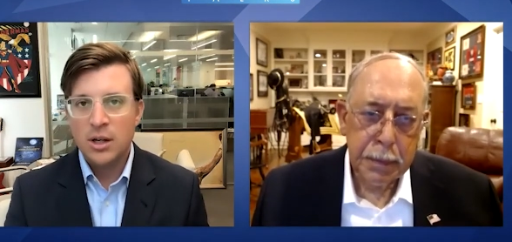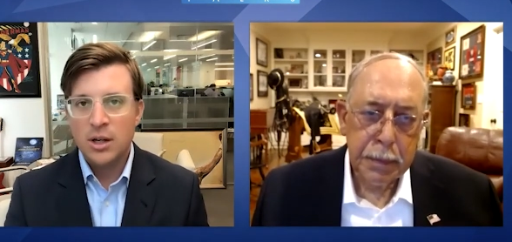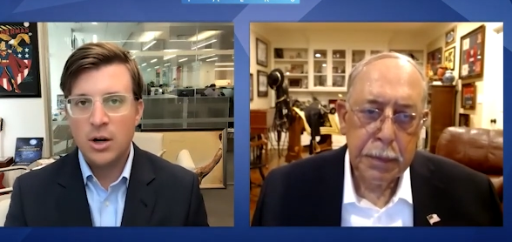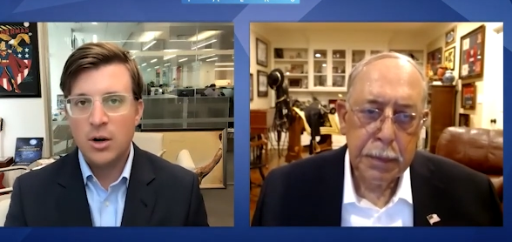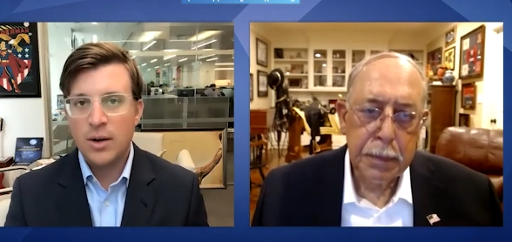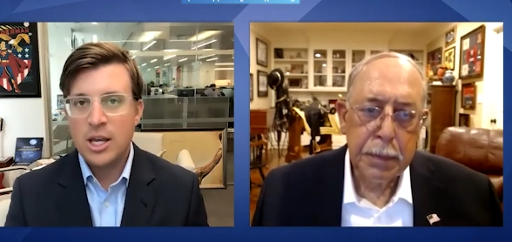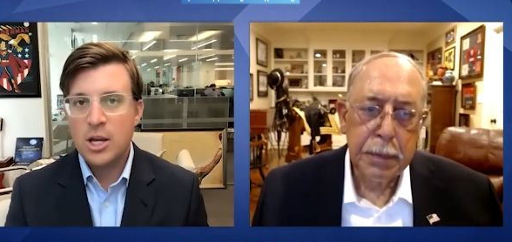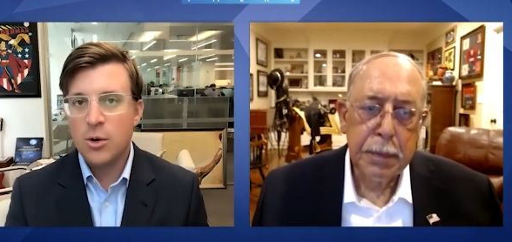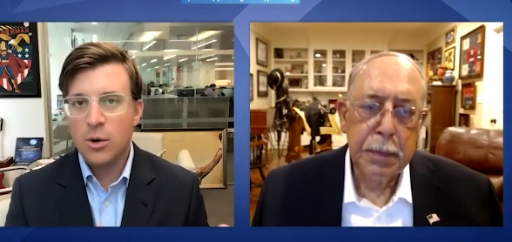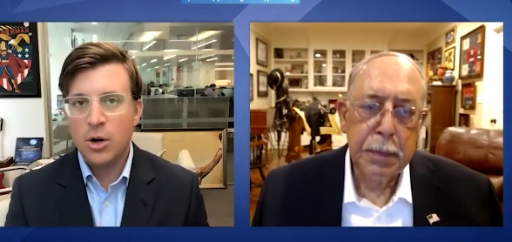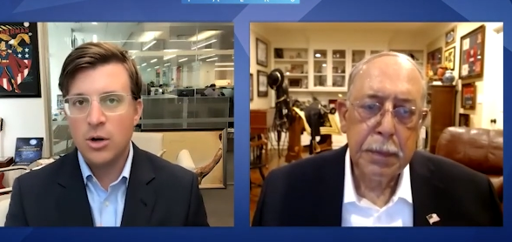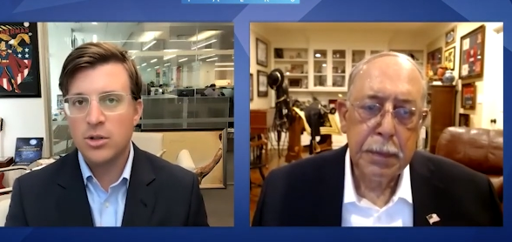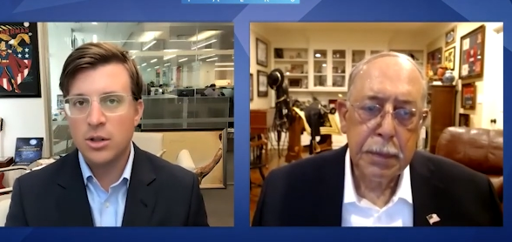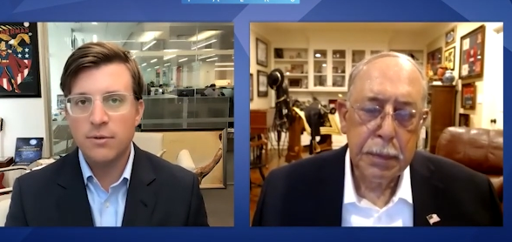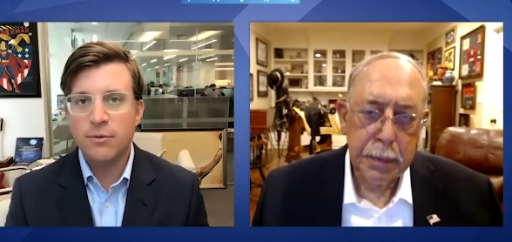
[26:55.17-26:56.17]
Speaker 1: you know,
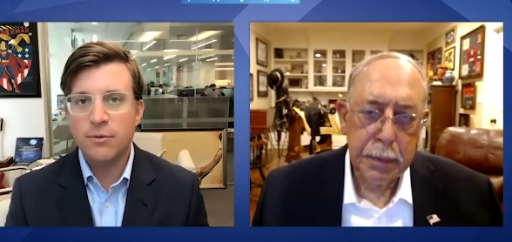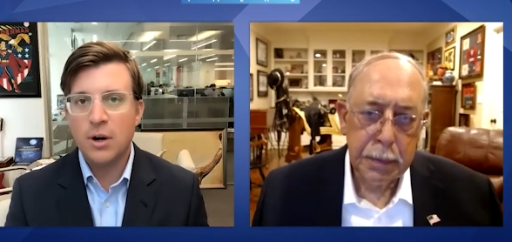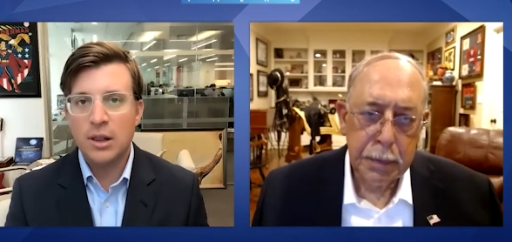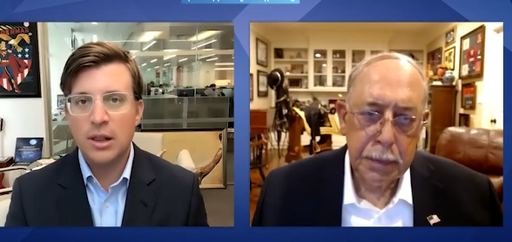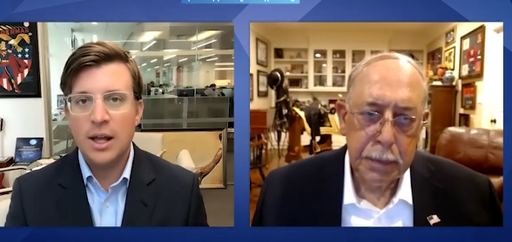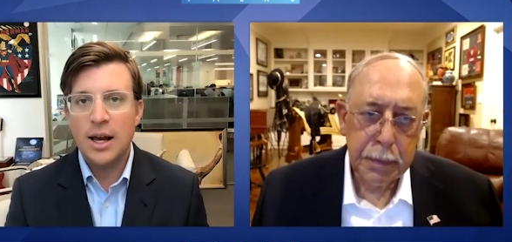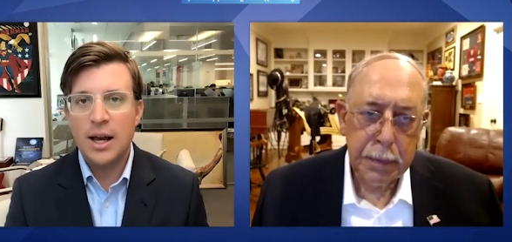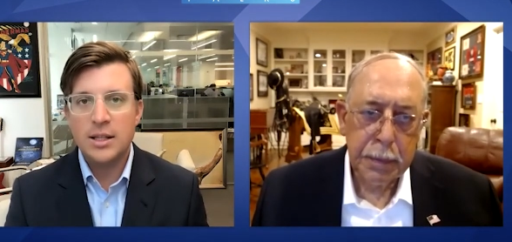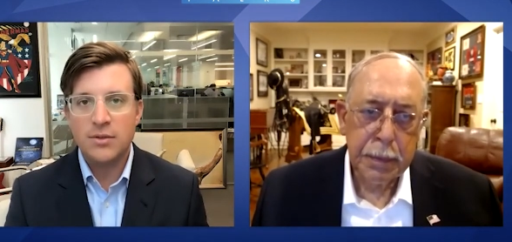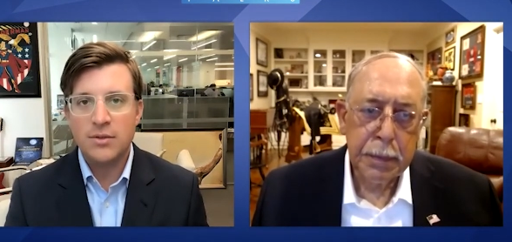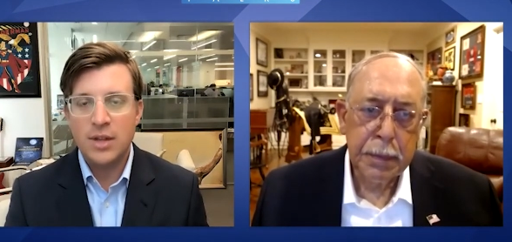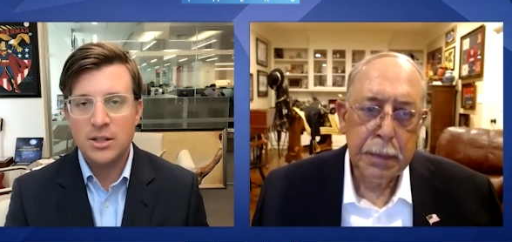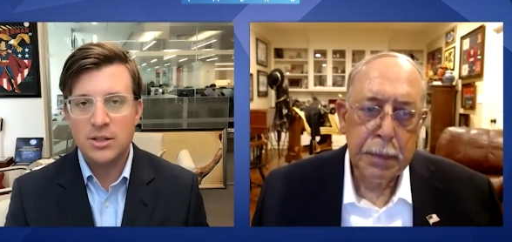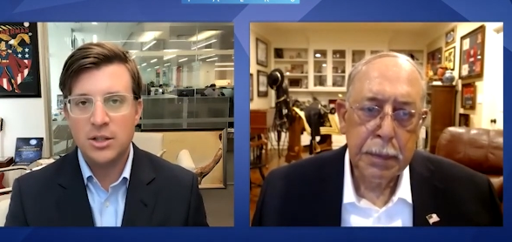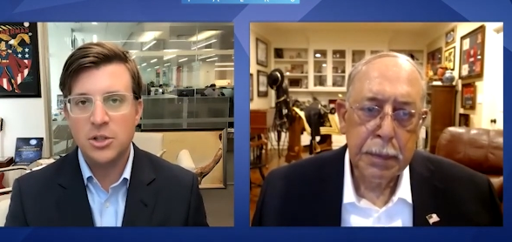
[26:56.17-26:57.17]
heroes on the front lines
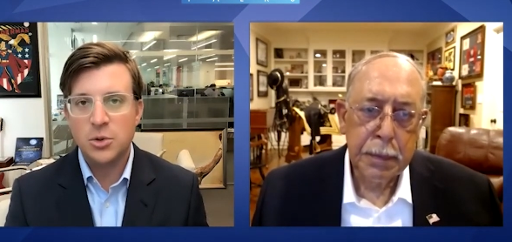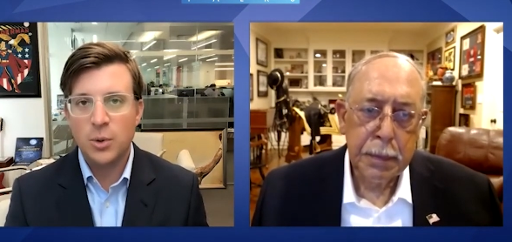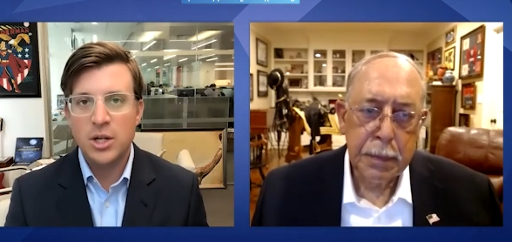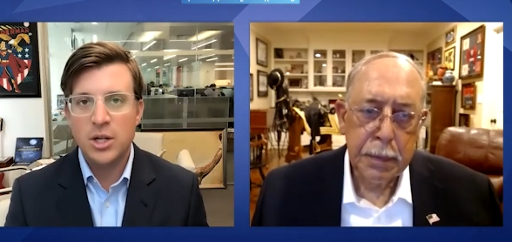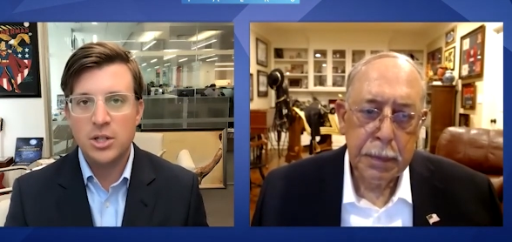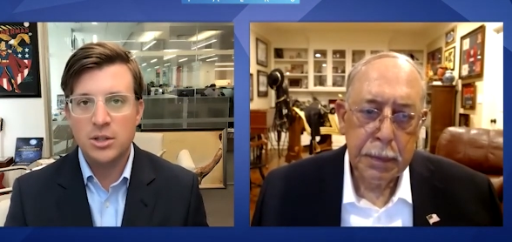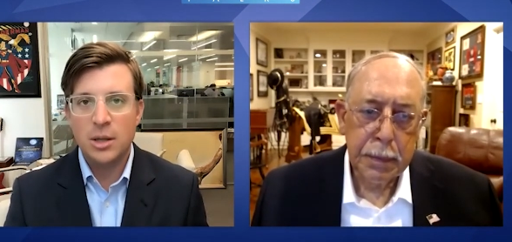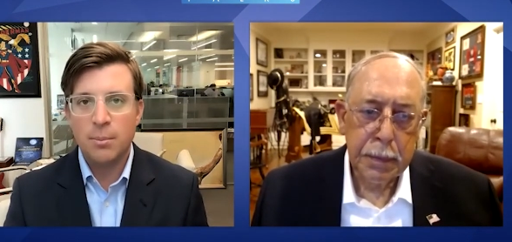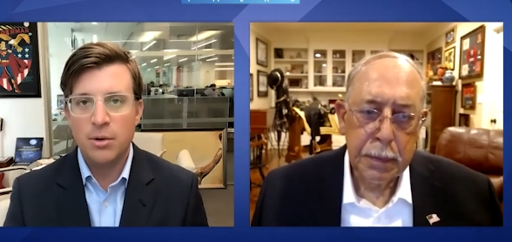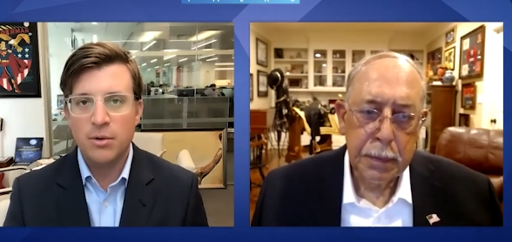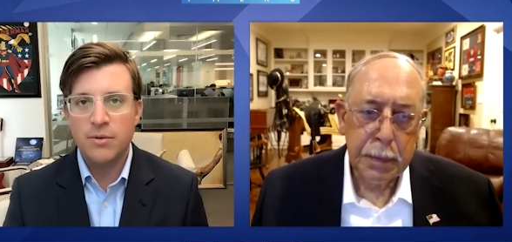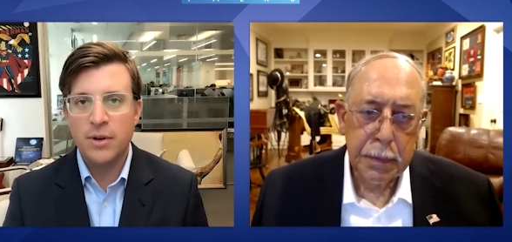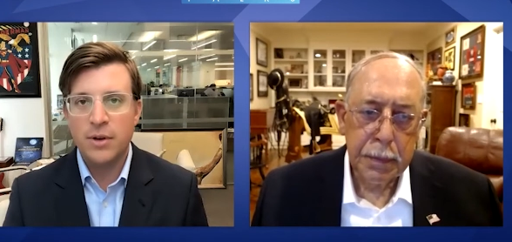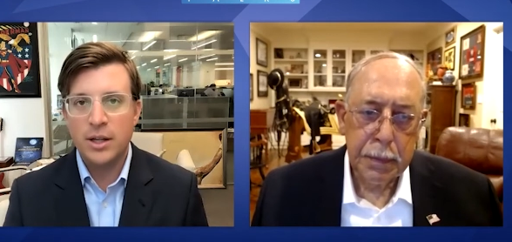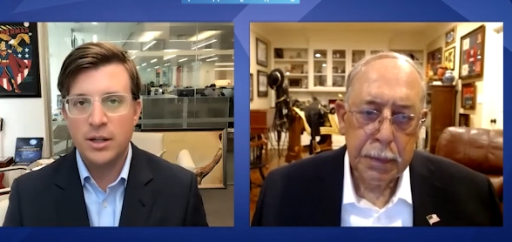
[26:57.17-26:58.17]
of that situation that
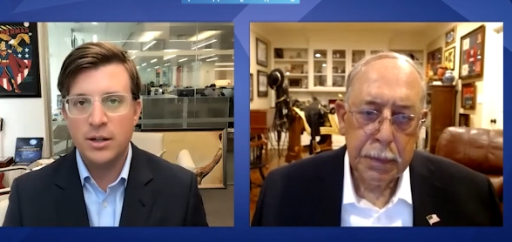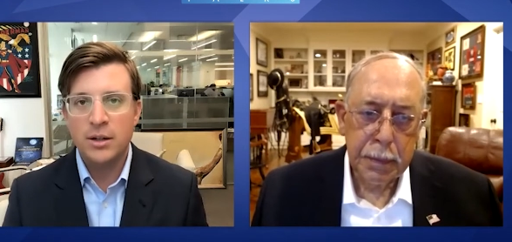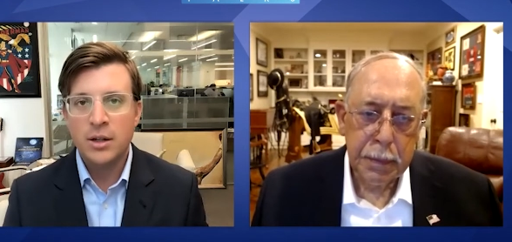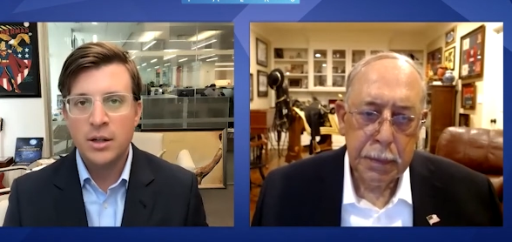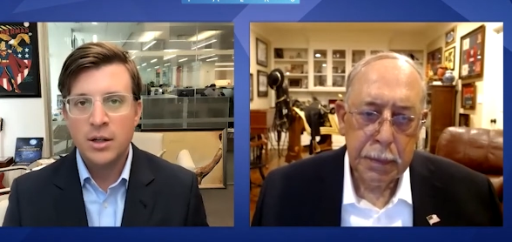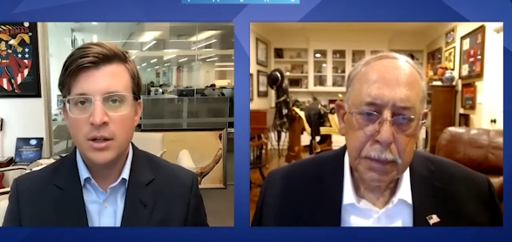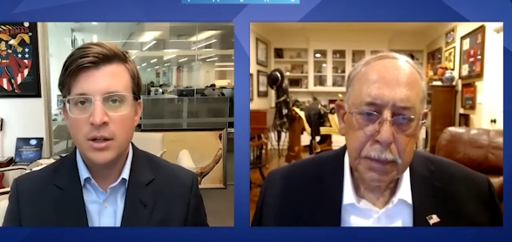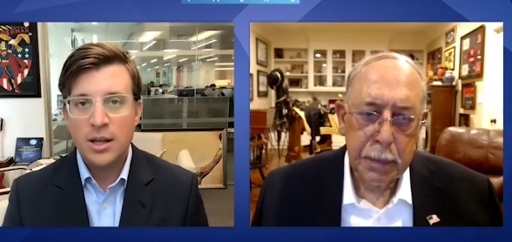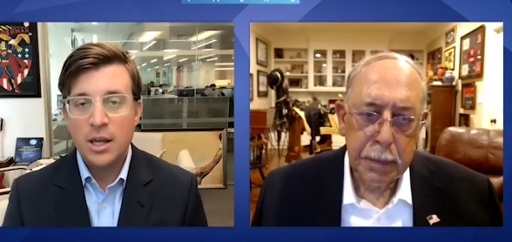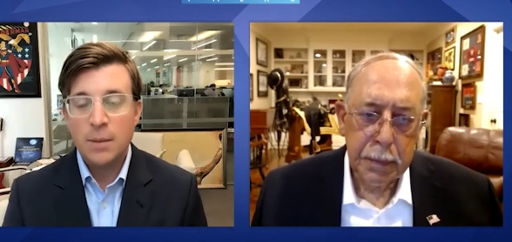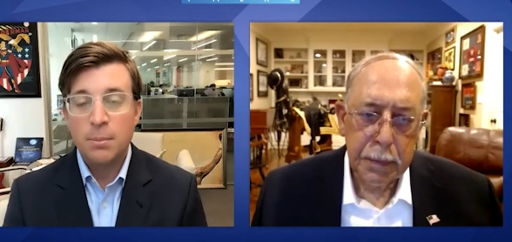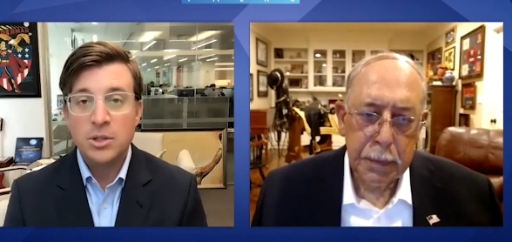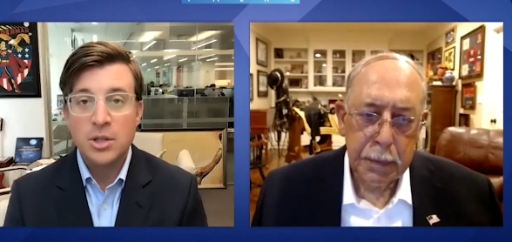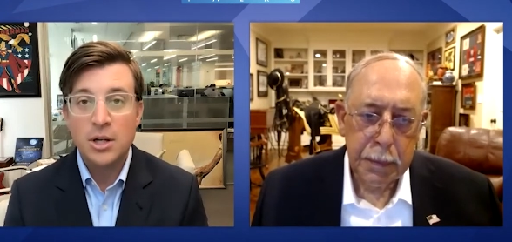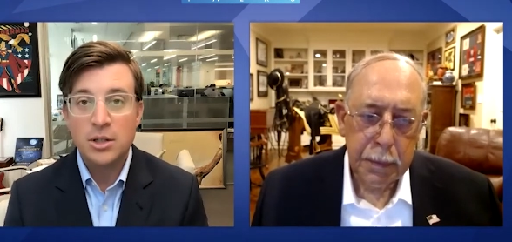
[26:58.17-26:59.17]
prevented
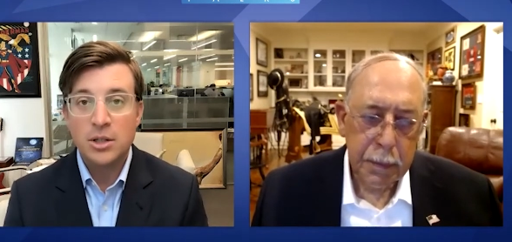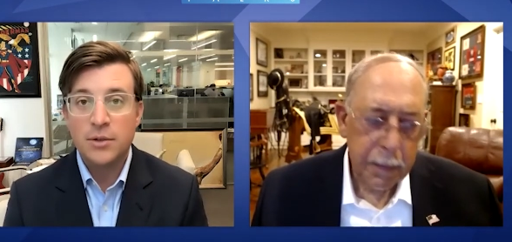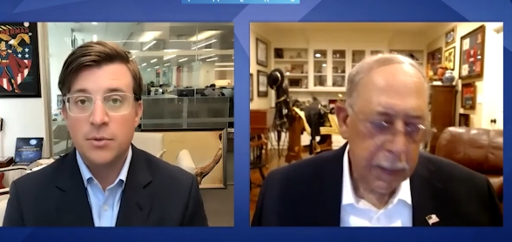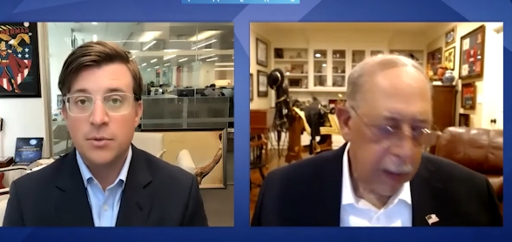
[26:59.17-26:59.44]
it potentially